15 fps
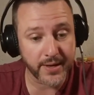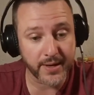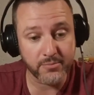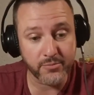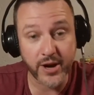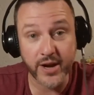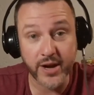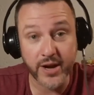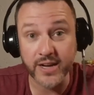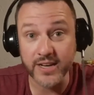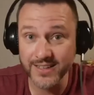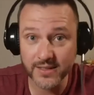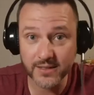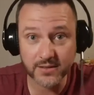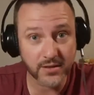Rake
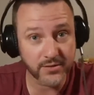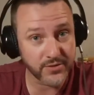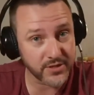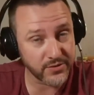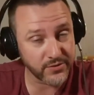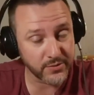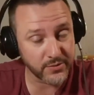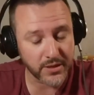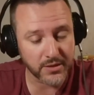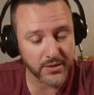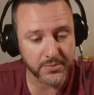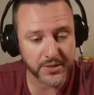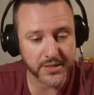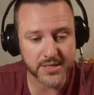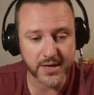Nietling, obviously from an
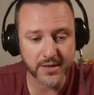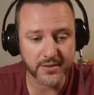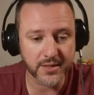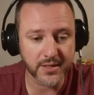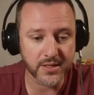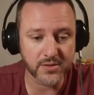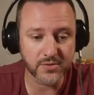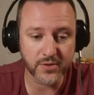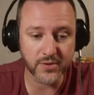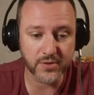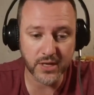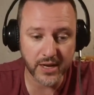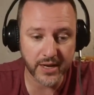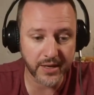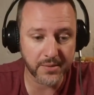Olympic side of things, Vinnie
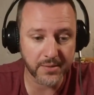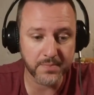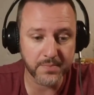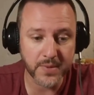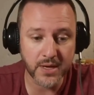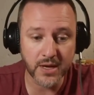Langham,